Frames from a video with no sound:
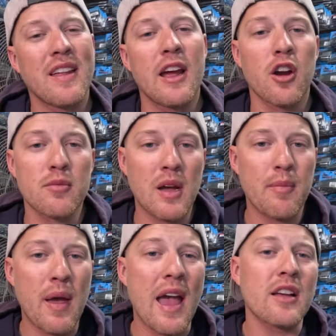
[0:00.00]
that I heard my
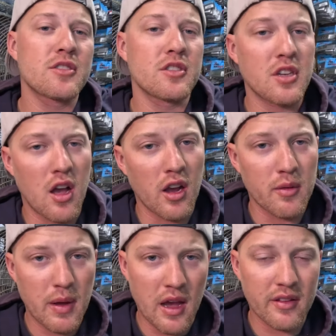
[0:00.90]
pastor talk
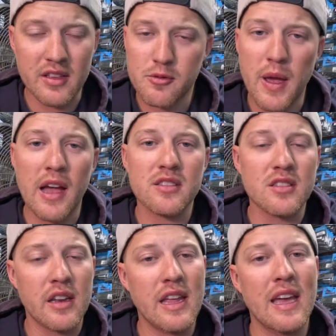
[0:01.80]
about this past
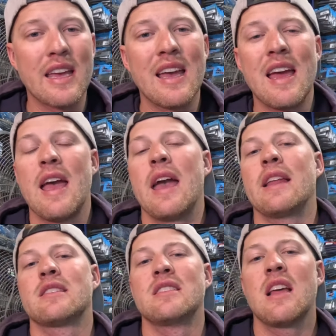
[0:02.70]
Sunday,
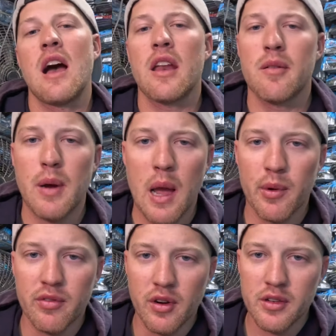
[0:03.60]
and it's not a
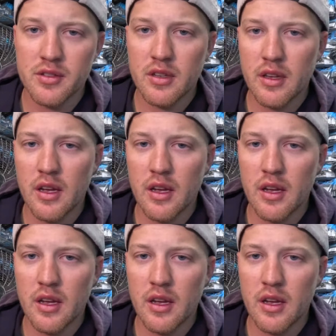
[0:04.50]
Bible verse.